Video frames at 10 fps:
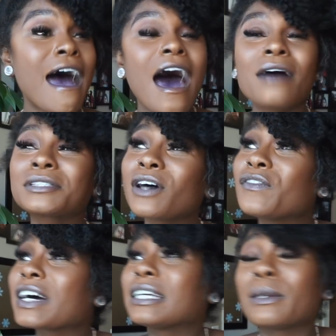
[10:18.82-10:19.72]
I was so
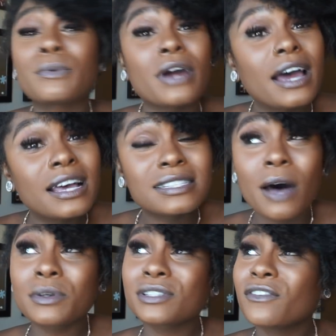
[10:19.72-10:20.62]
fucking depressed.
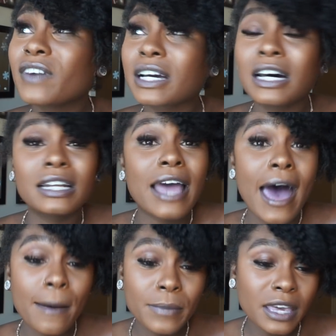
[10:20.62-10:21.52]
I was so fucking
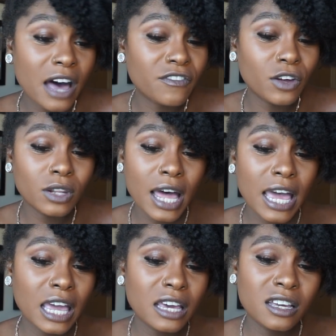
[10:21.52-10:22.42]
unhappy. I felt
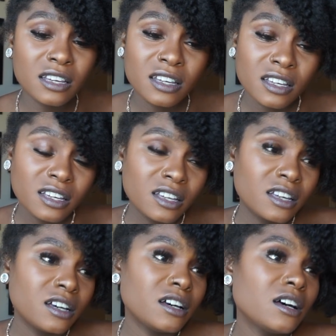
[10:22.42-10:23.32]
like
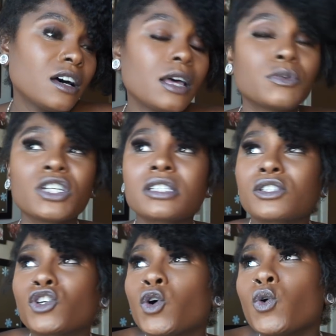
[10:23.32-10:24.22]
it was
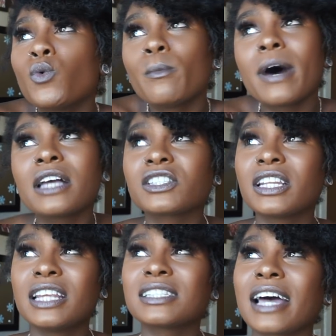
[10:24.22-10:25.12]
just too much,
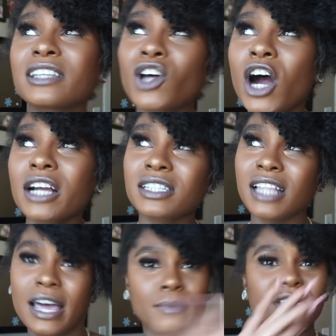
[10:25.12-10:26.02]
and it's like it's hard to
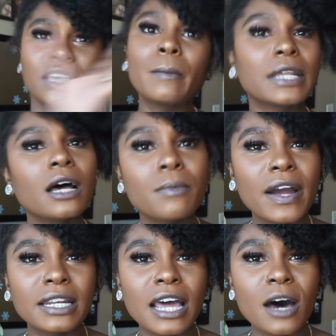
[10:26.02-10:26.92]
like sum it up
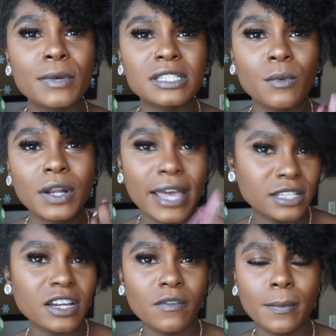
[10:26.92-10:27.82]
right now because I want to
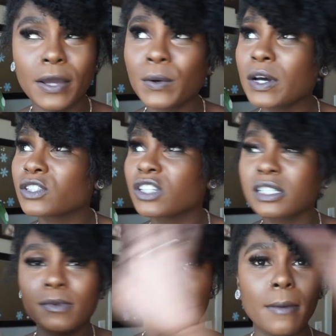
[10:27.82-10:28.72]
answer everybody's
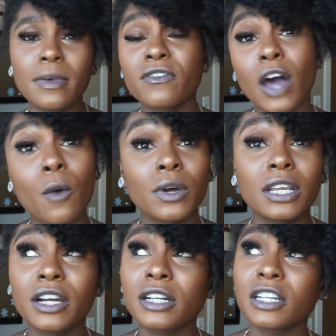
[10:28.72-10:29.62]
questions. But maybe if y'all want
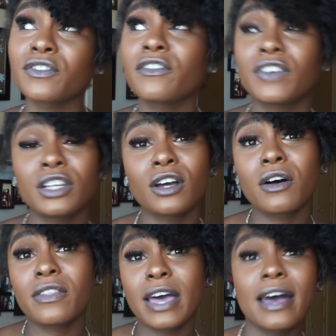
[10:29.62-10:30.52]
to hear a different video
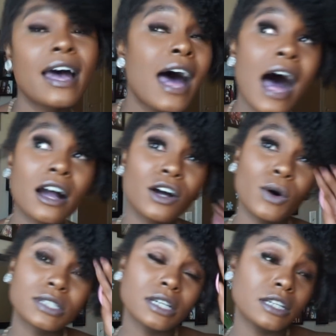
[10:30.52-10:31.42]
on that, I can go
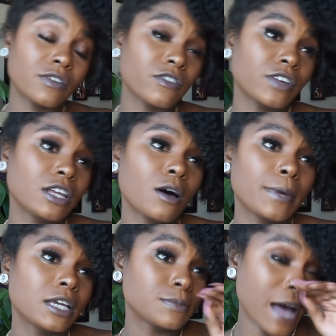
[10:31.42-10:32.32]
into a different video,
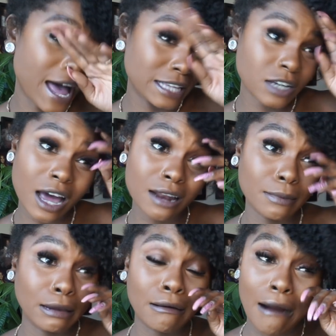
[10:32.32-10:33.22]
bitch. But I ain't trying to
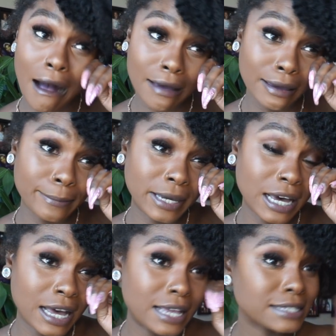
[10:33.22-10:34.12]
be crying
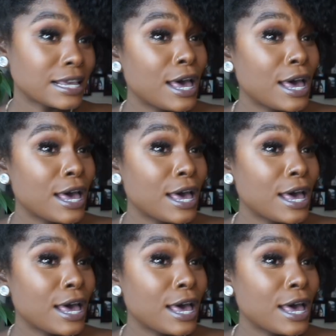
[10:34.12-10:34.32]
because,